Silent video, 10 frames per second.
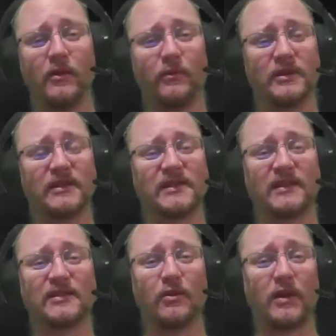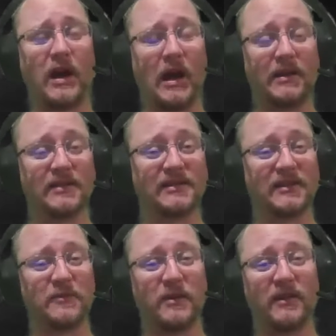was so kind to
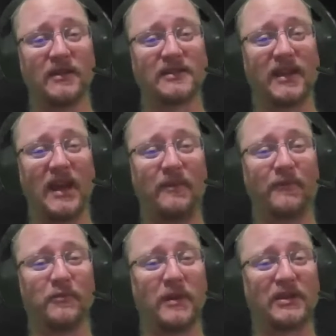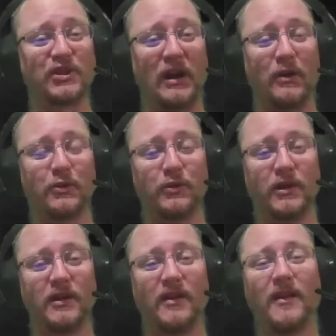send me this game from my
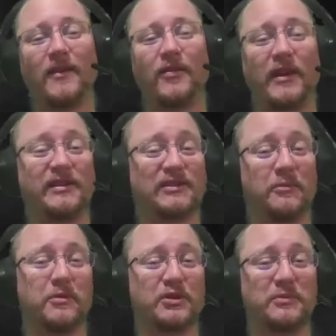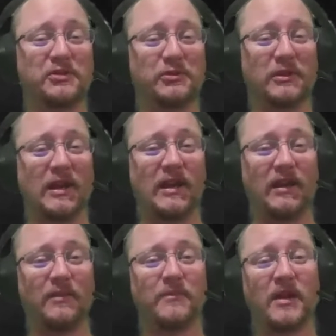childhood. Thanks so much, Mr. Lang.
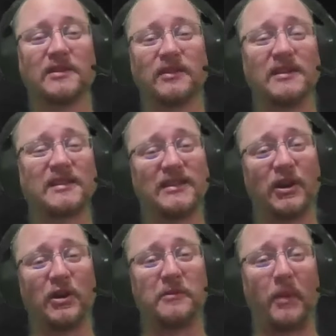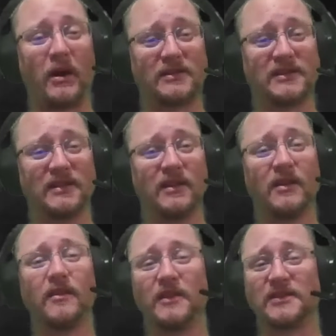So let's get to unboxing
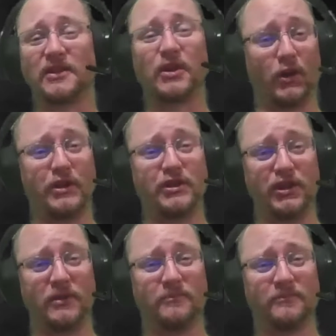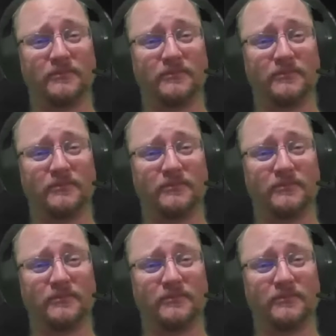this Atari gem.